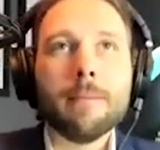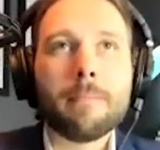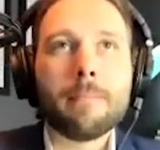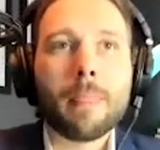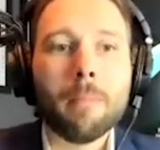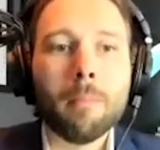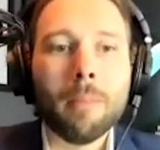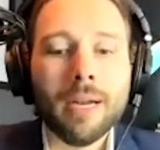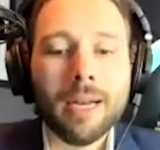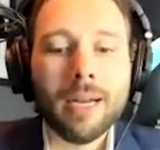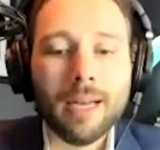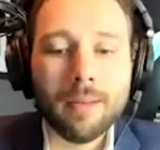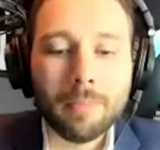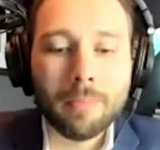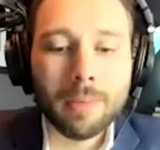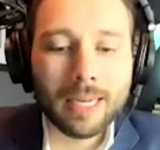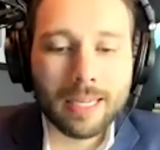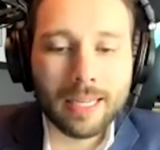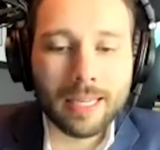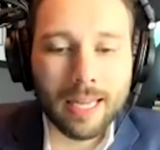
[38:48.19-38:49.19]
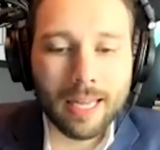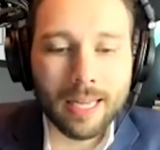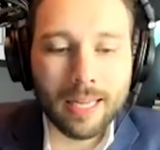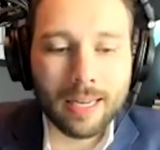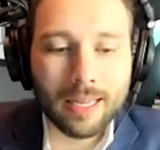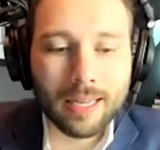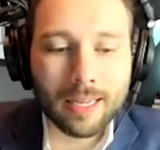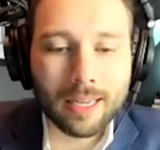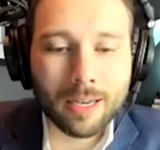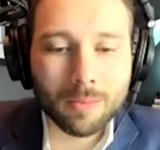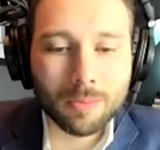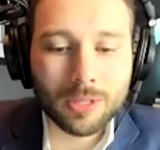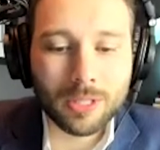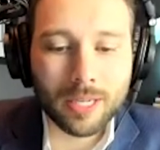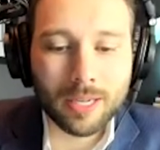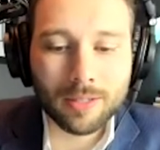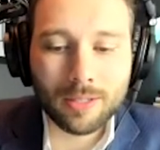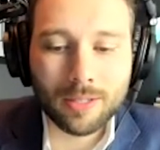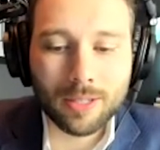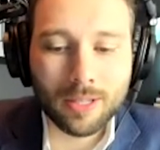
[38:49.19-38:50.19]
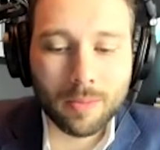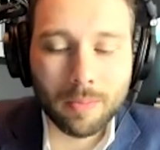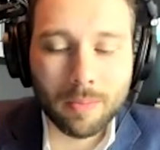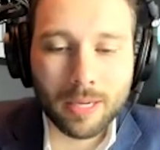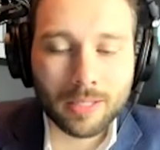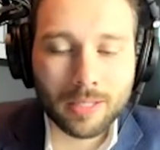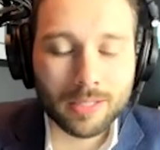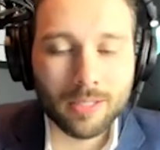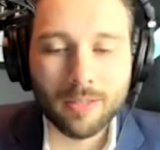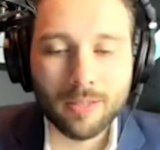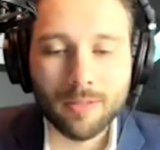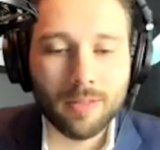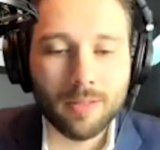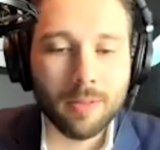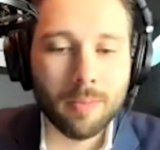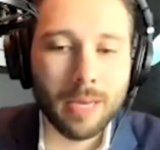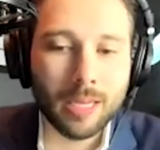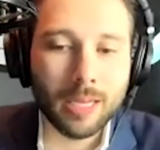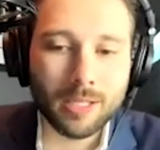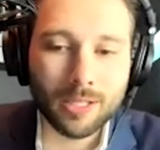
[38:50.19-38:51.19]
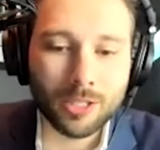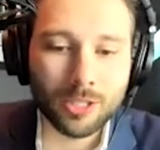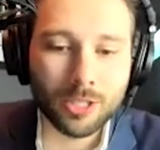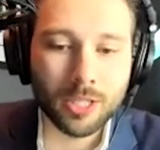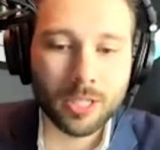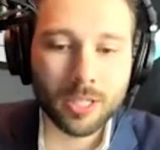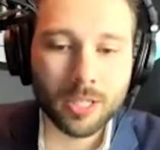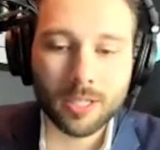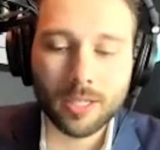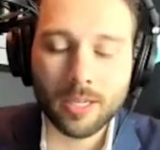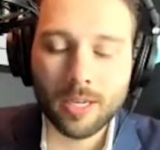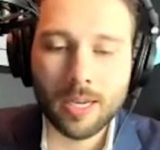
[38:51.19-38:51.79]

But again, it comes down to the mix of the messaging.